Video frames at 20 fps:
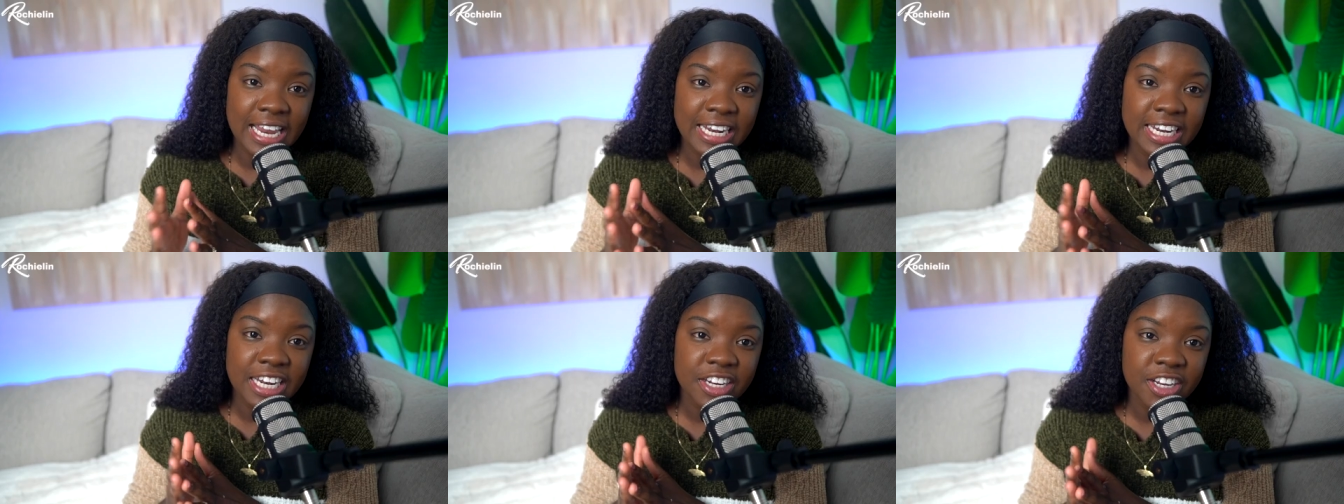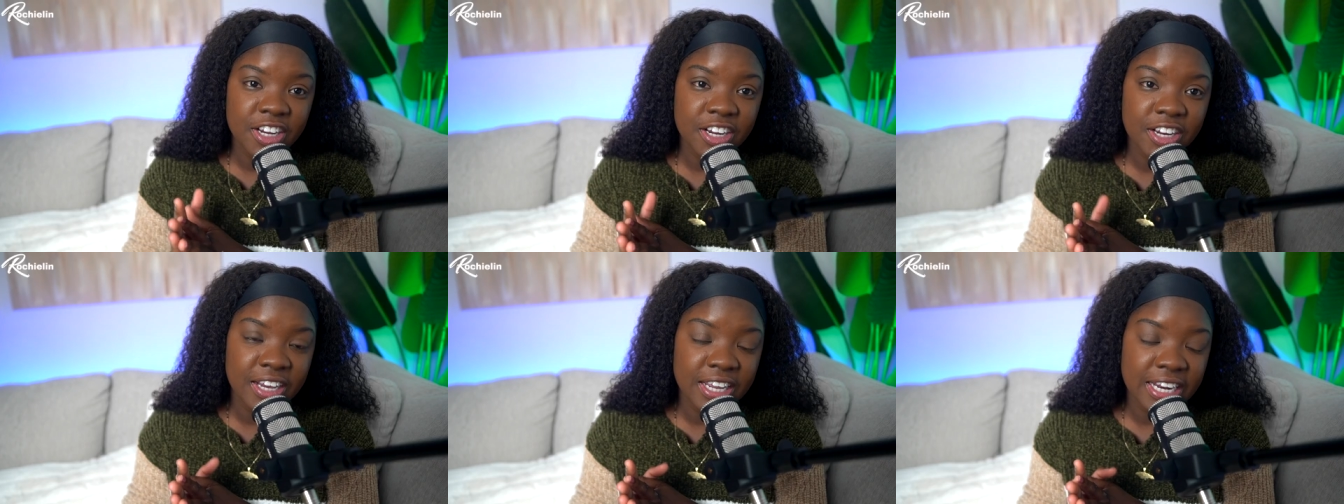and then
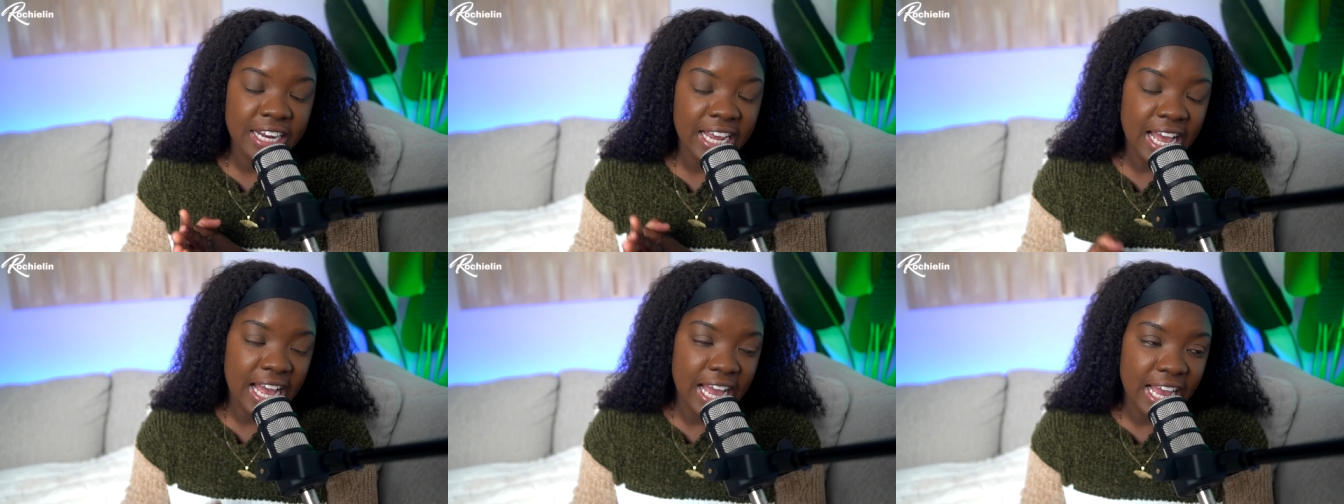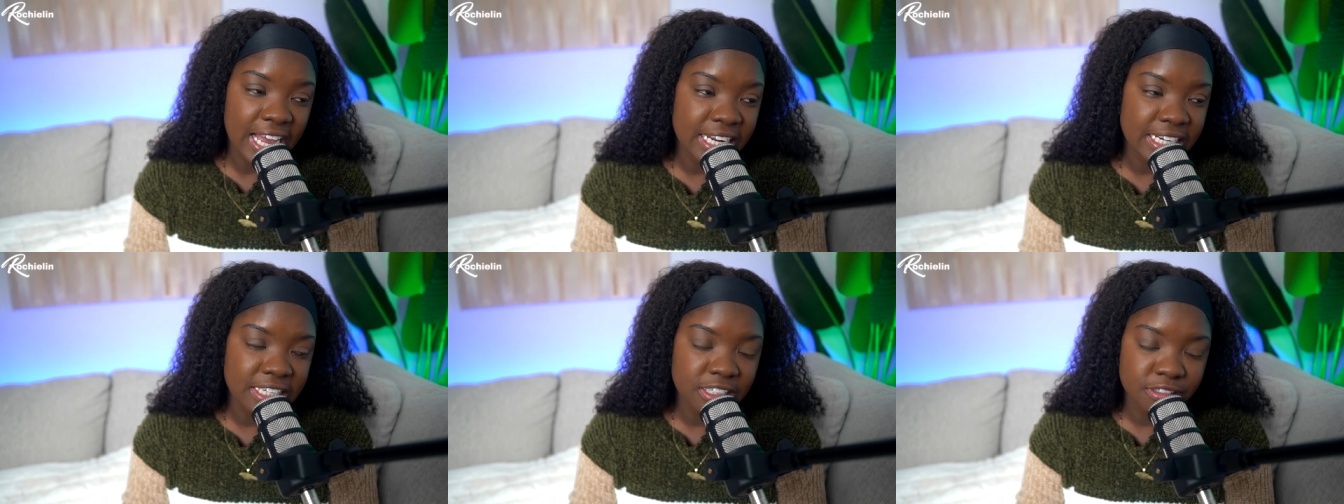you're going to
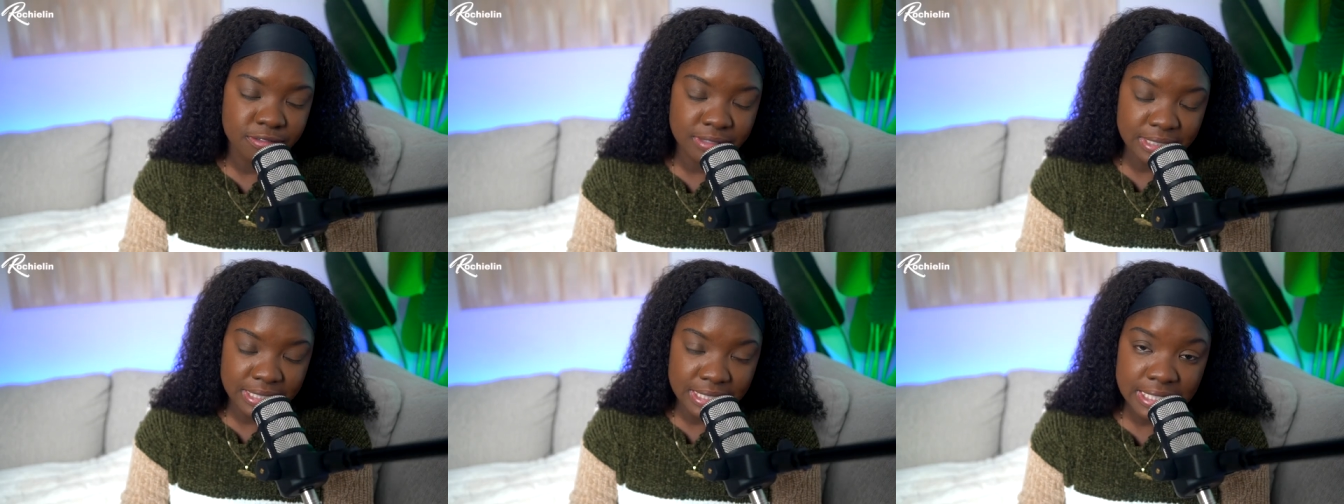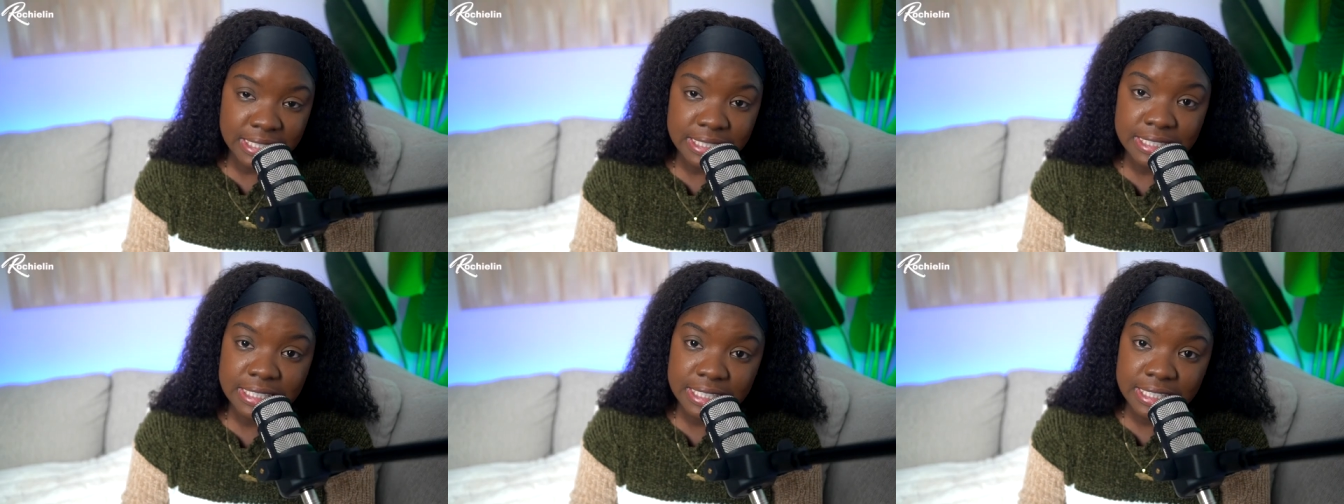add
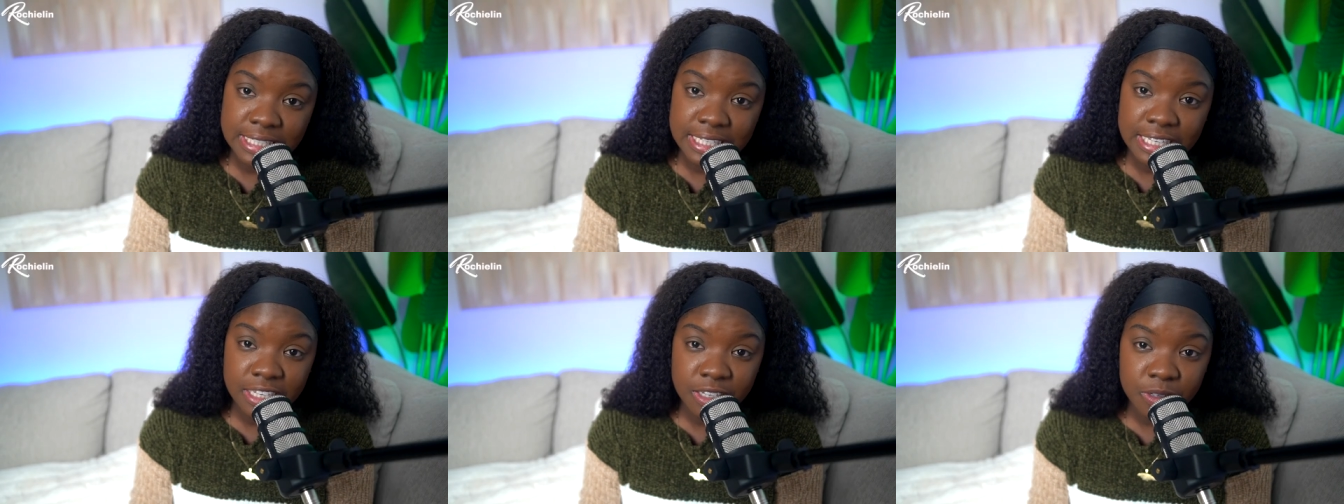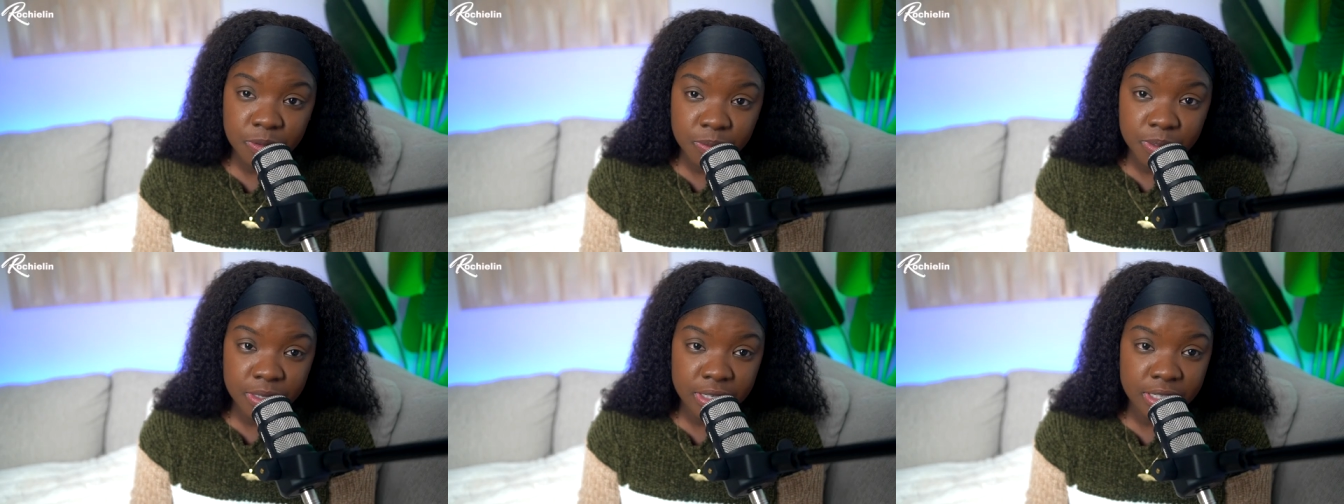related
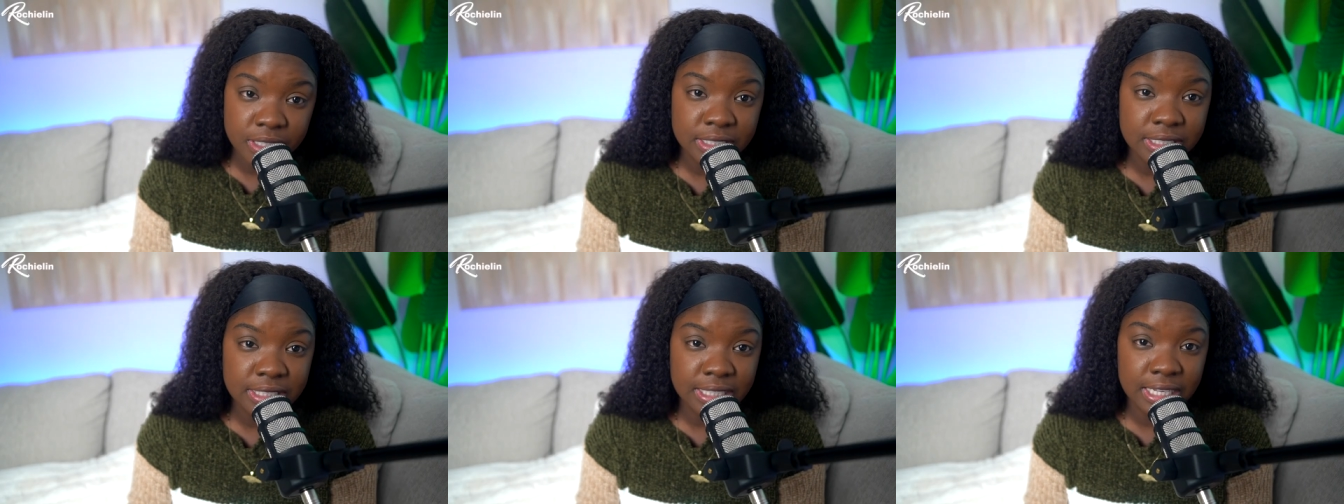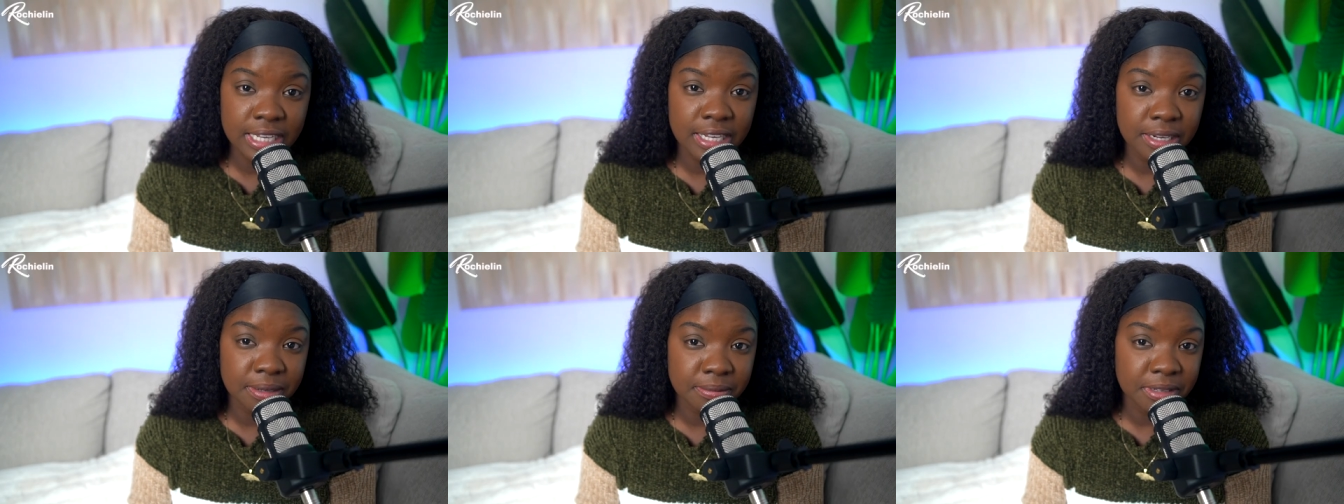keywords to
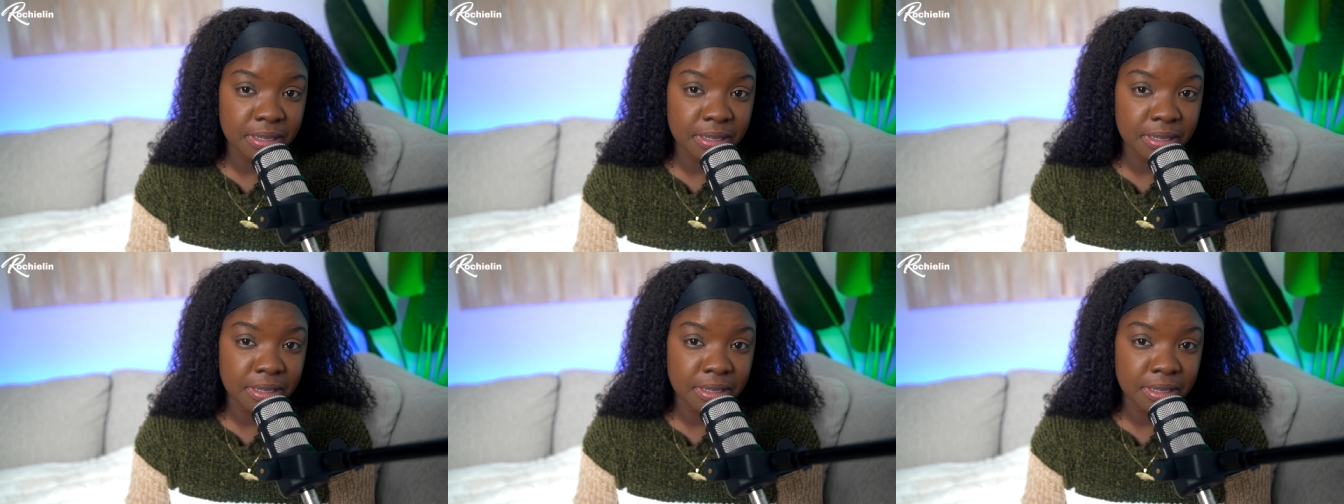help